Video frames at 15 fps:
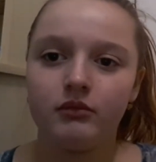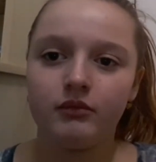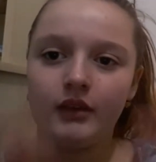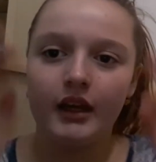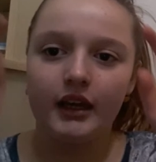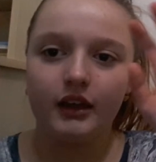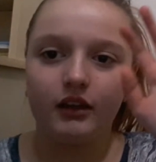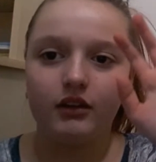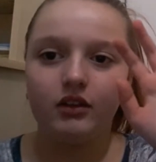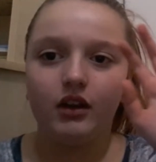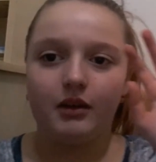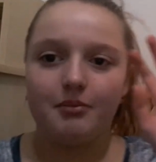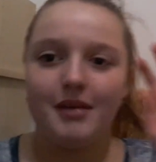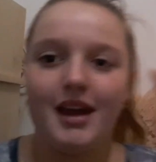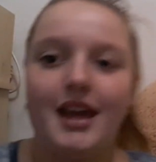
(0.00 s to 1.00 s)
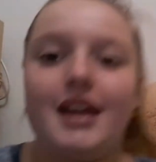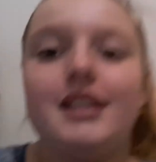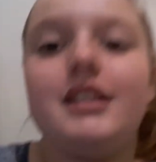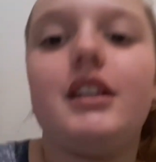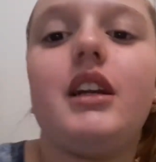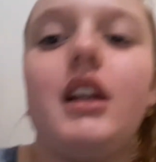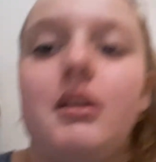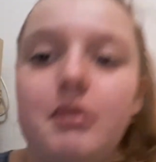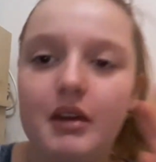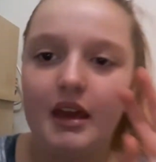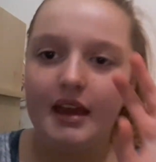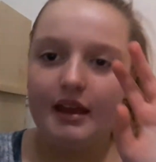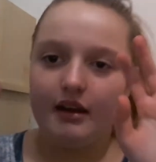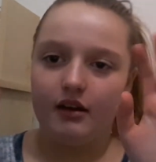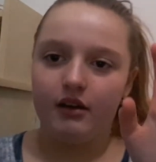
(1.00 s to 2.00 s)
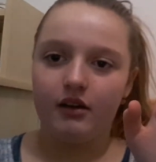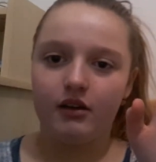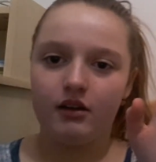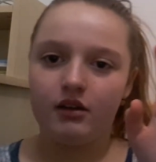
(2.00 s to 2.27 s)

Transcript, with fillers: Like, look, my hands are gonna be here.